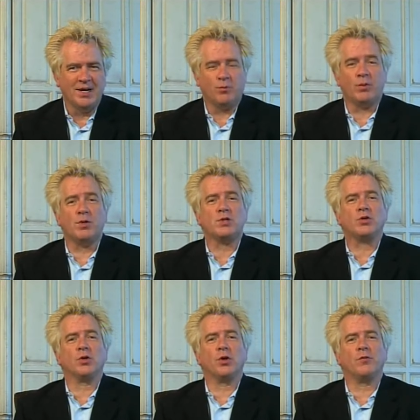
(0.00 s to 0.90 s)
We reach
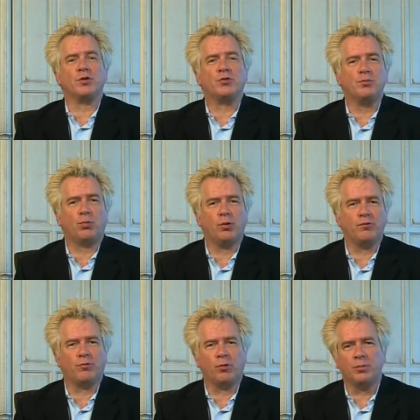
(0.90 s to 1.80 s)
a little over
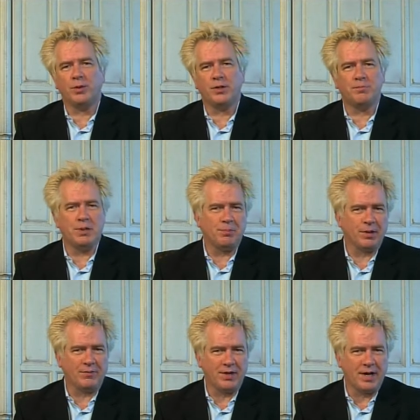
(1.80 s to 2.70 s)
2.4 million
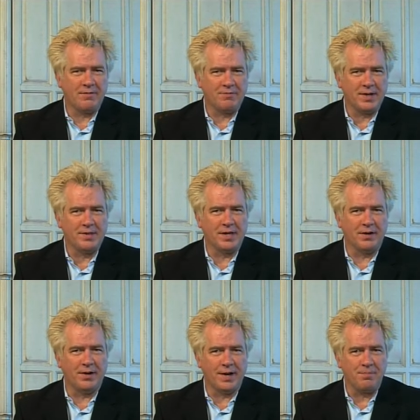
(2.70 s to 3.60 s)
people every day via the
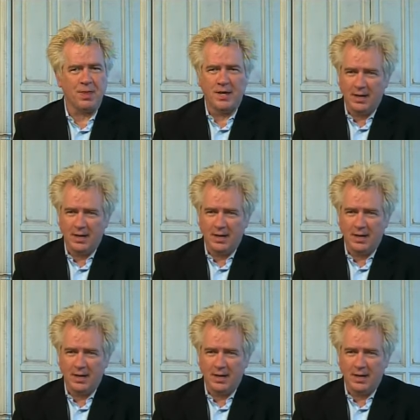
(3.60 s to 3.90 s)
internet.